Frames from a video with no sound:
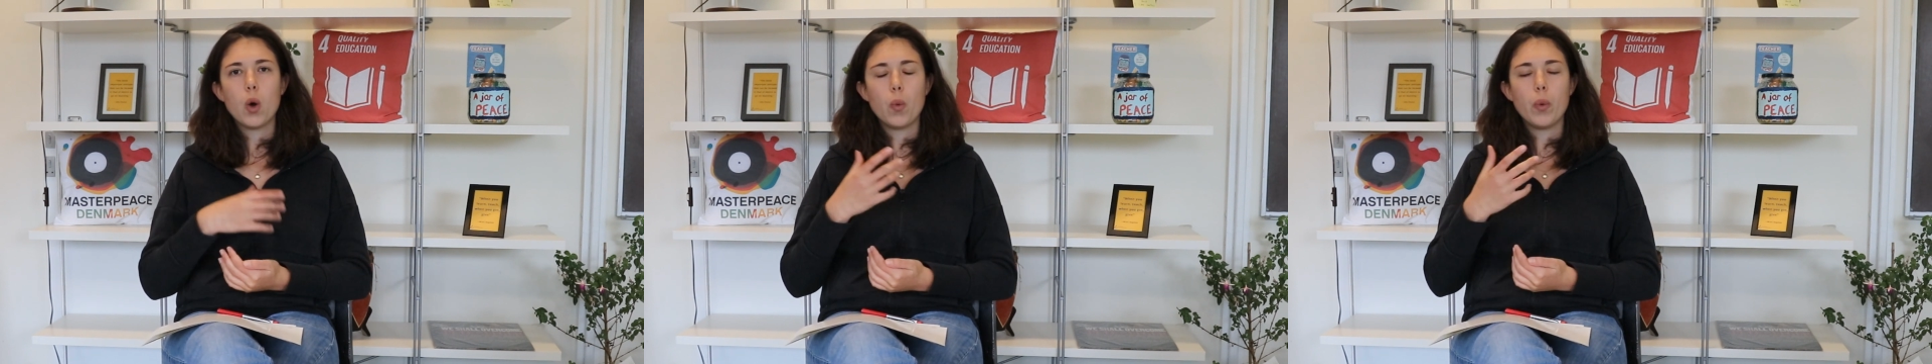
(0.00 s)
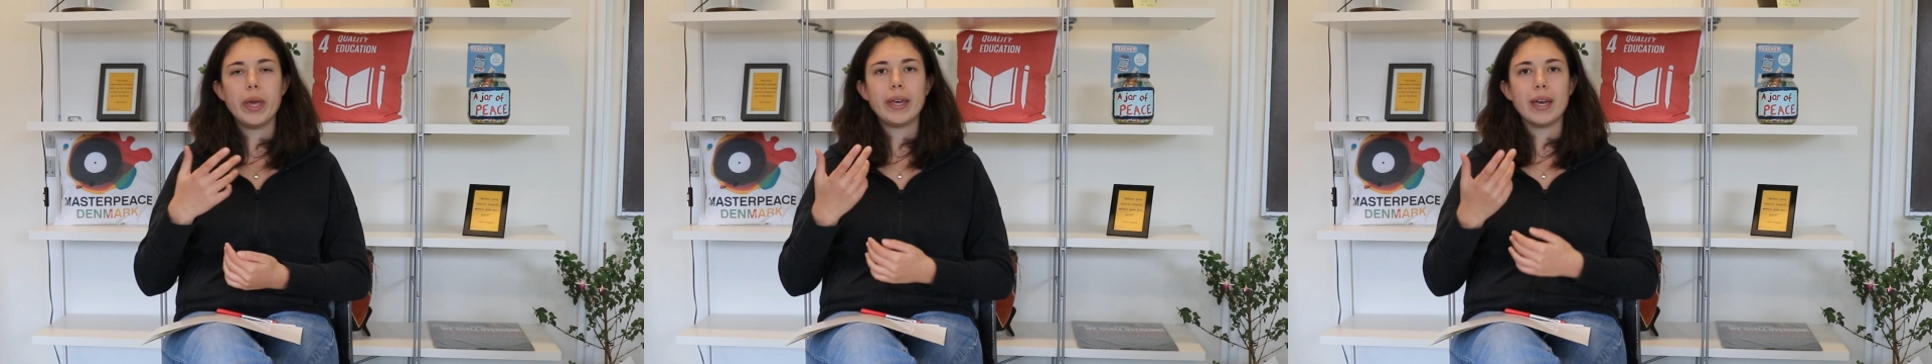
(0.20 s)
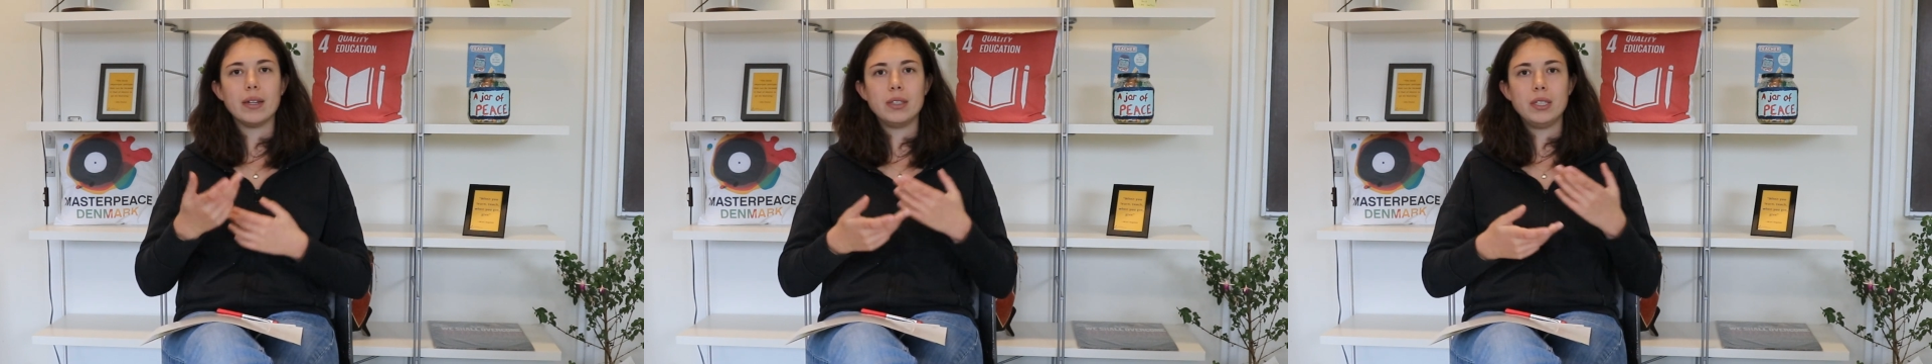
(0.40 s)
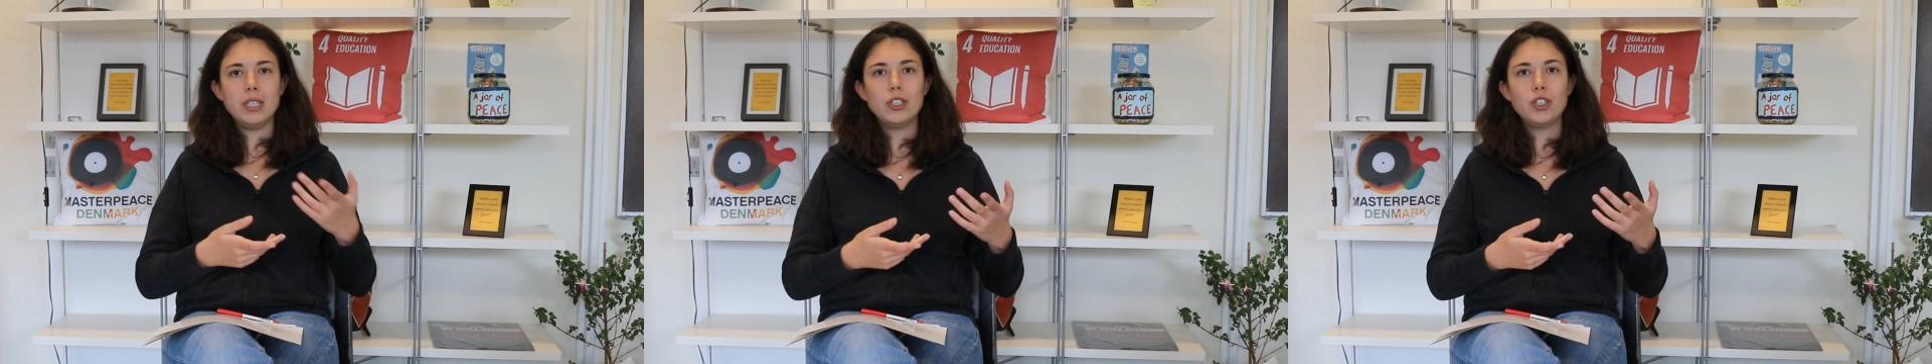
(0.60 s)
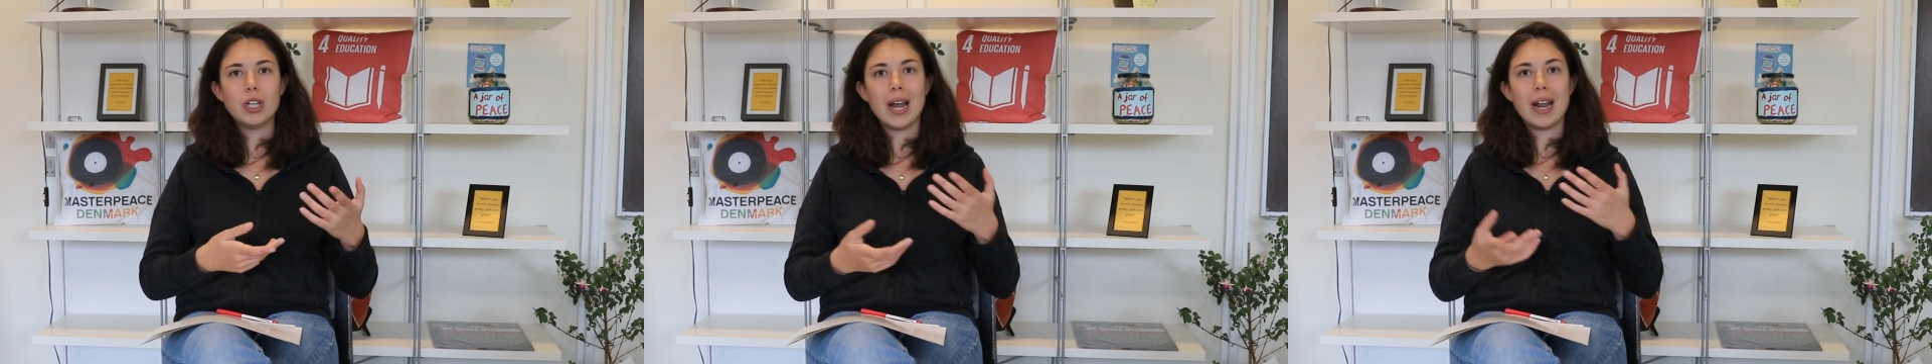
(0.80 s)
we can
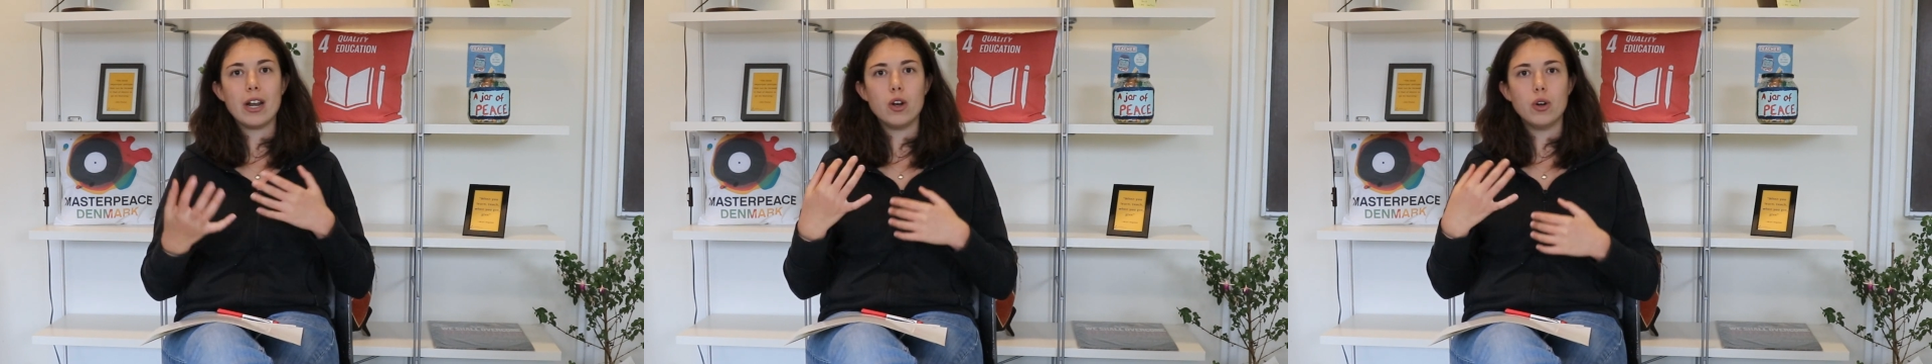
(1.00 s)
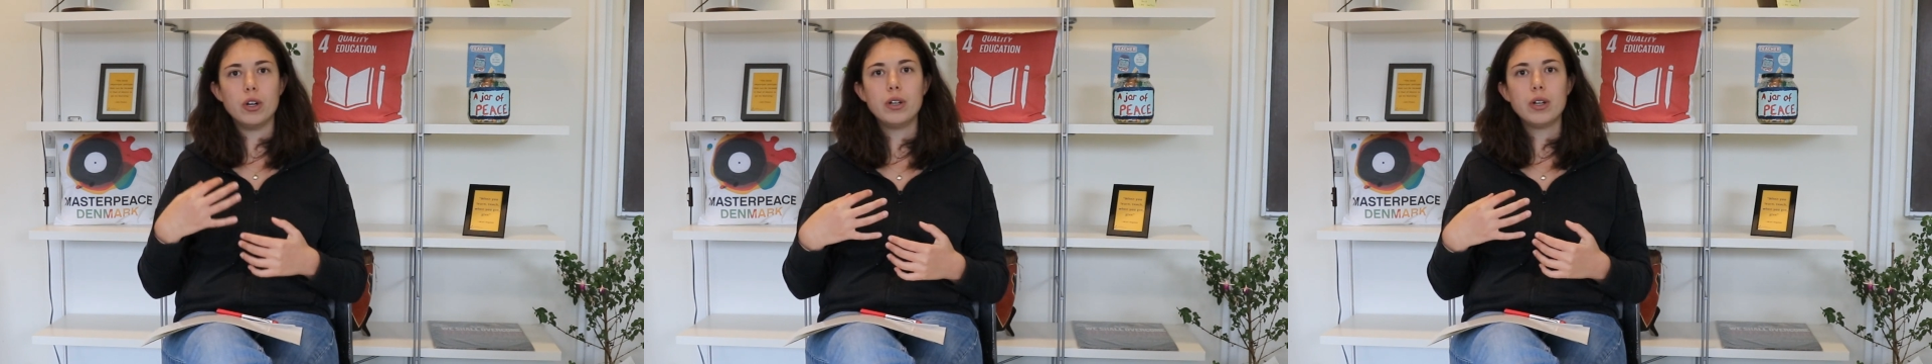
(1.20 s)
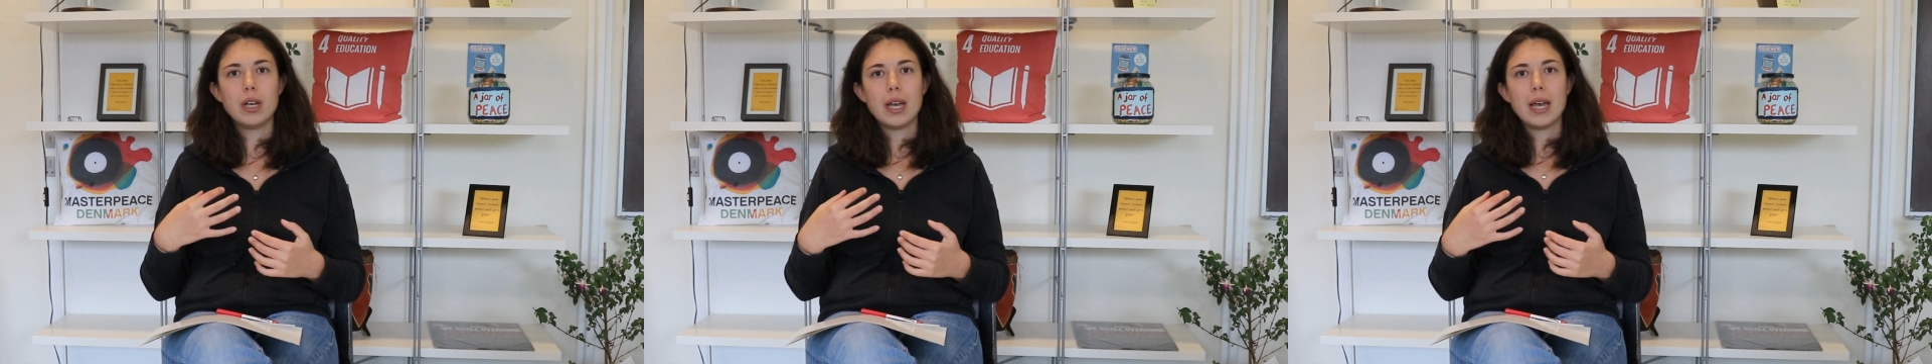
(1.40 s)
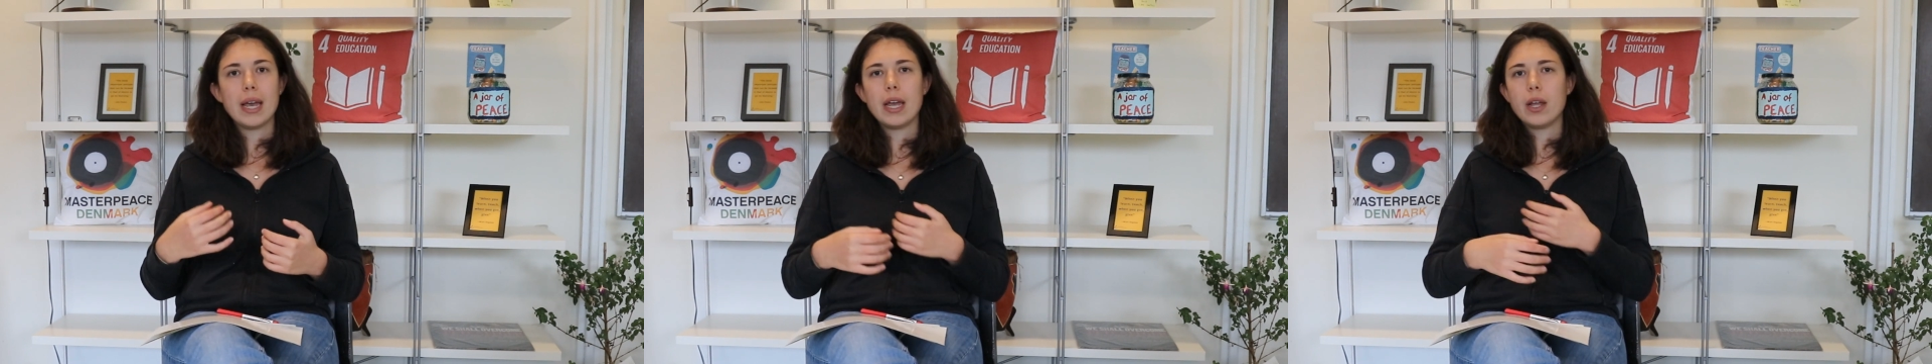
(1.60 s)
teach and learn